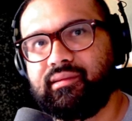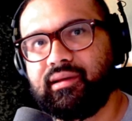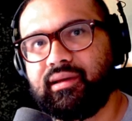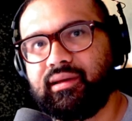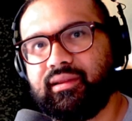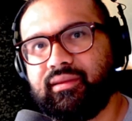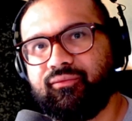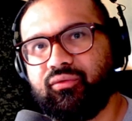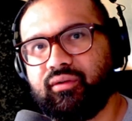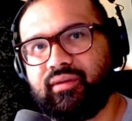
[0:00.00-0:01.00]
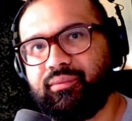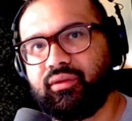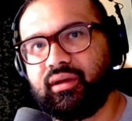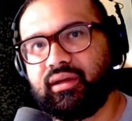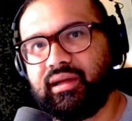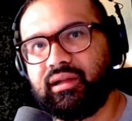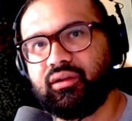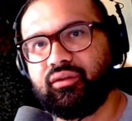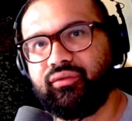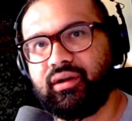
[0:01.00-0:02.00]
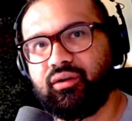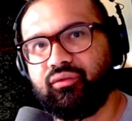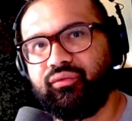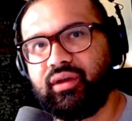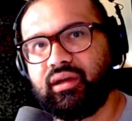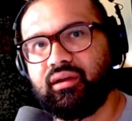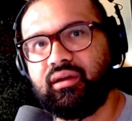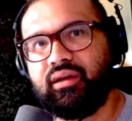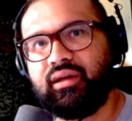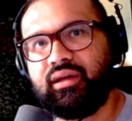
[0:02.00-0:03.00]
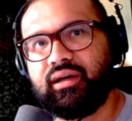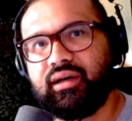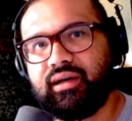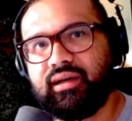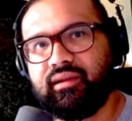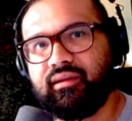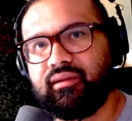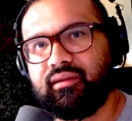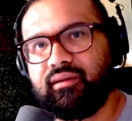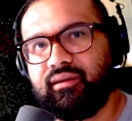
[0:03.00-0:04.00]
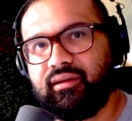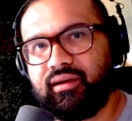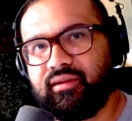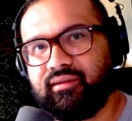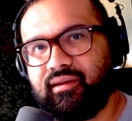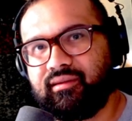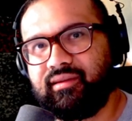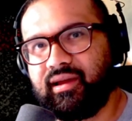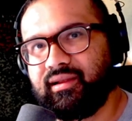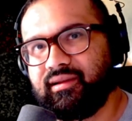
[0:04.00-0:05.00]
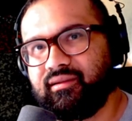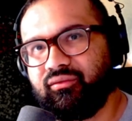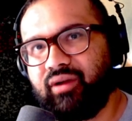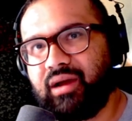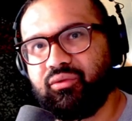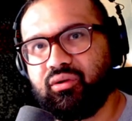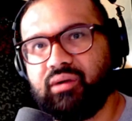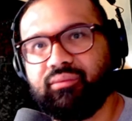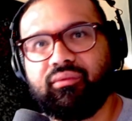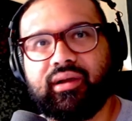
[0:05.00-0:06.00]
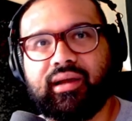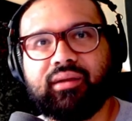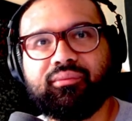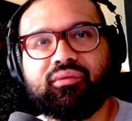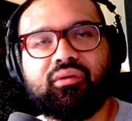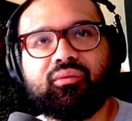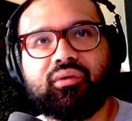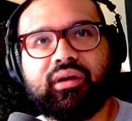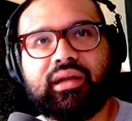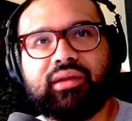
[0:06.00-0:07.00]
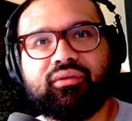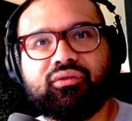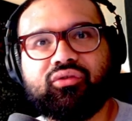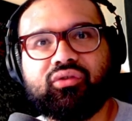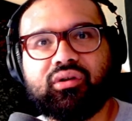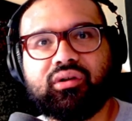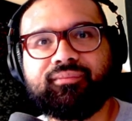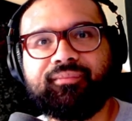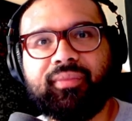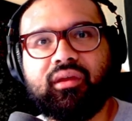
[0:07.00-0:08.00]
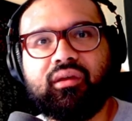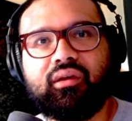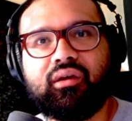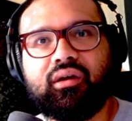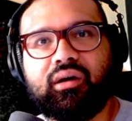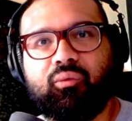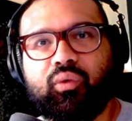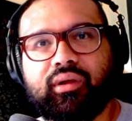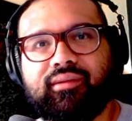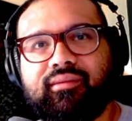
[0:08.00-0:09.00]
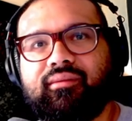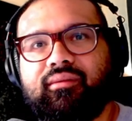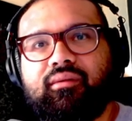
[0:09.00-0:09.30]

for example, the Elder Venador Fang, uh, it just says necklace of rapture upgrade items. So we're not even sure what